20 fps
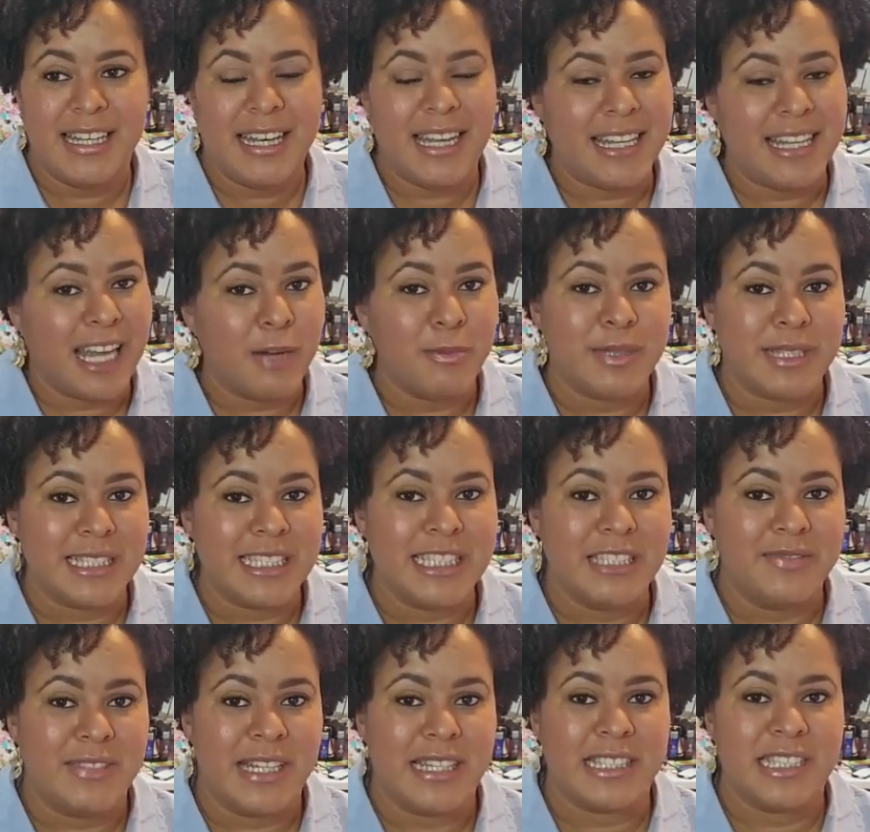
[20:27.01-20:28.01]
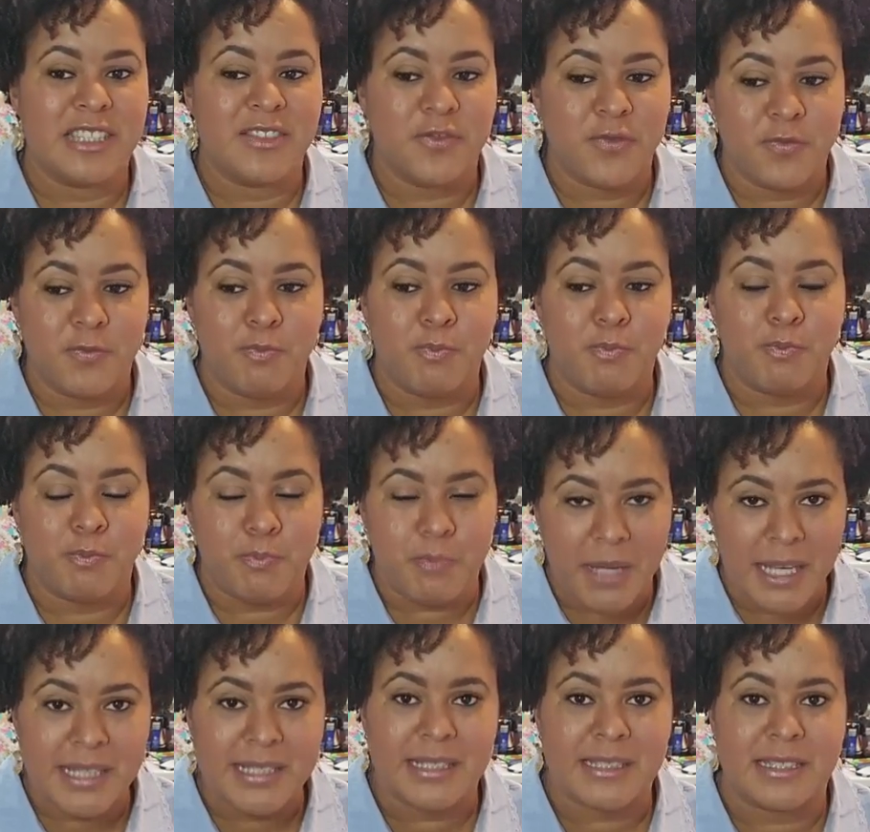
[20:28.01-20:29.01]
And I believe that it's
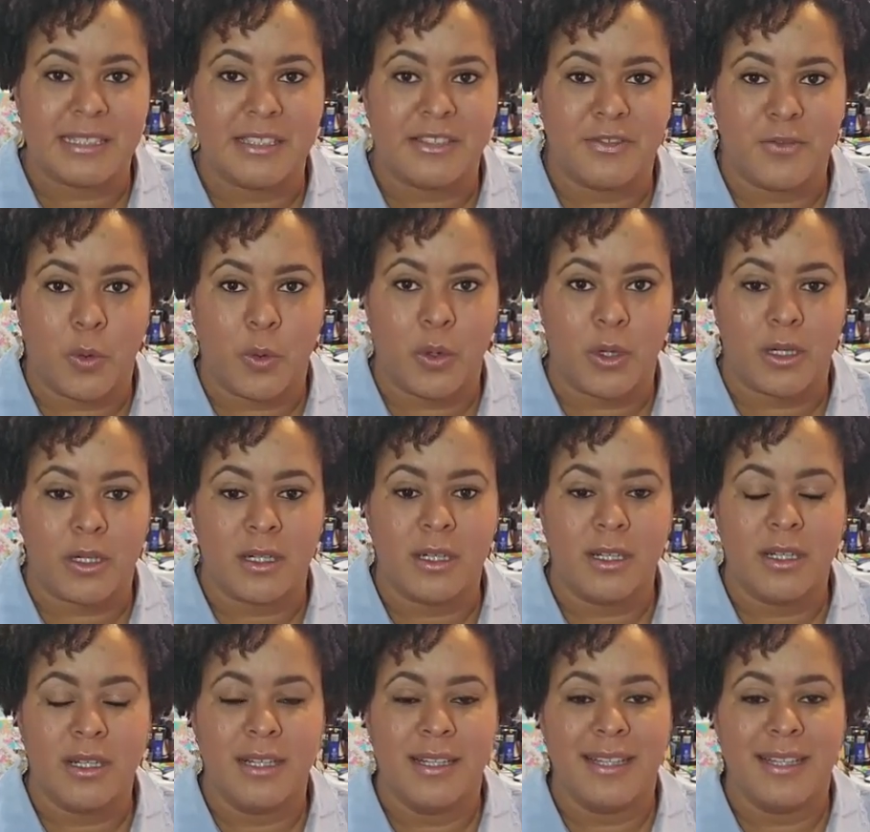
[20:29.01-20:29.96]
basically for